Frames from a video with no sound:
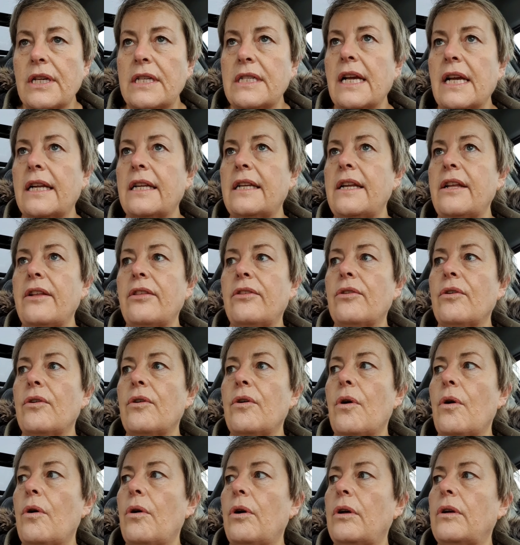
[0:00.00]
I suddenly
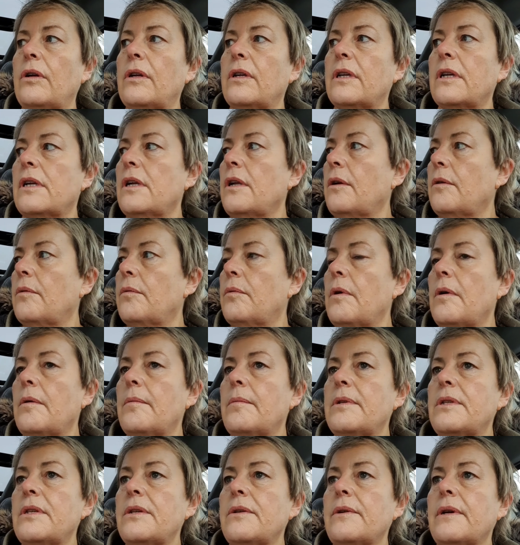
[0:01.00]
thought, what
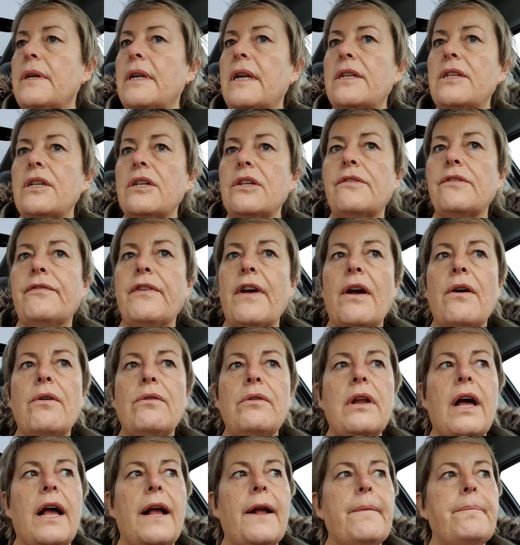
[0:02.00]
am I doing? I just
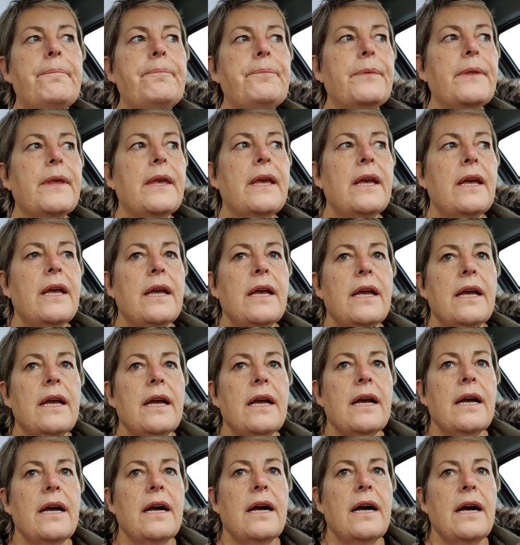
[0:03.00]
felt like
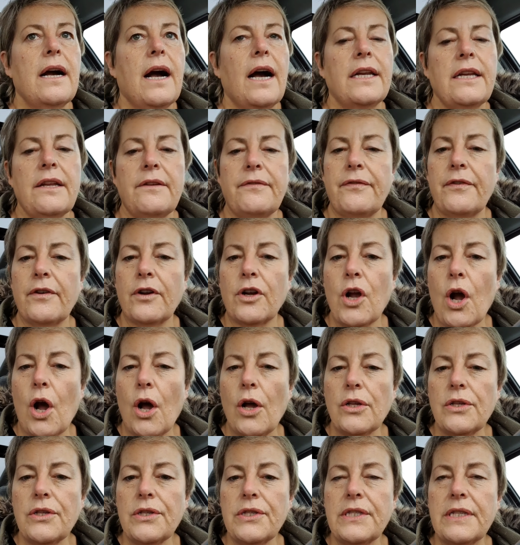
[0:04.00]
I'd either
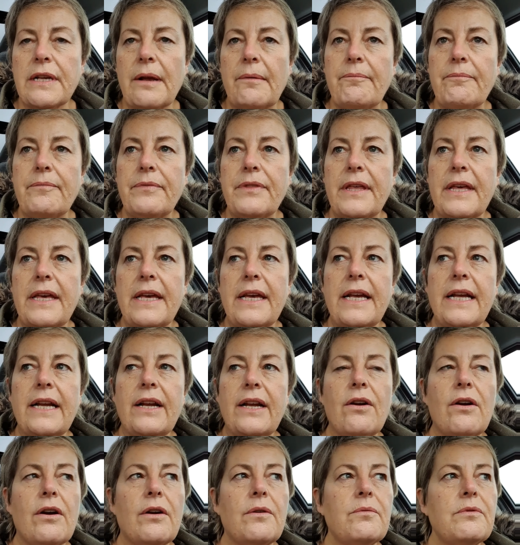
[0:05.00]
forgotten something,
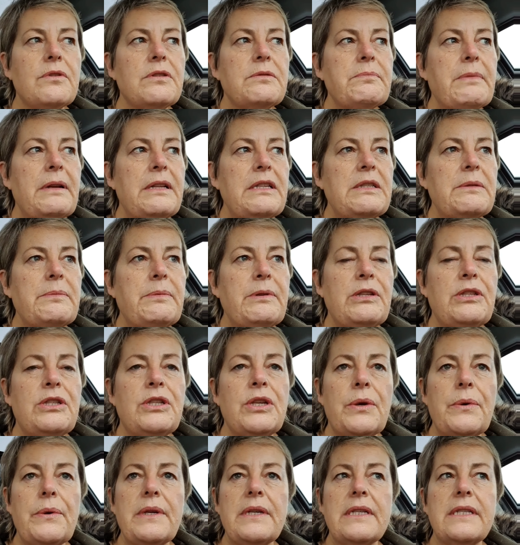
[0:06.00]
or I was meant to be
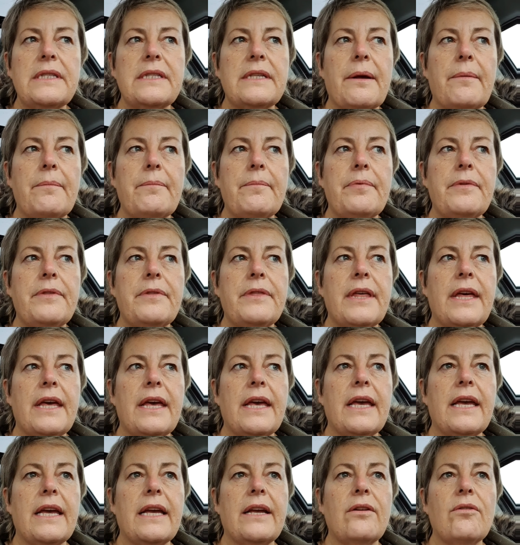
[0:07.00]
doing
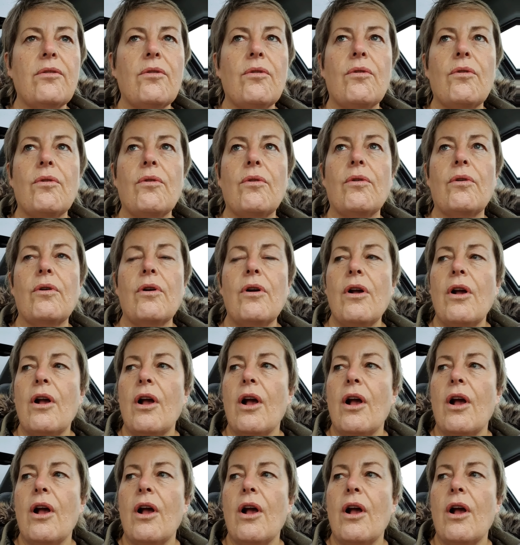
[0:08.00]
something, or...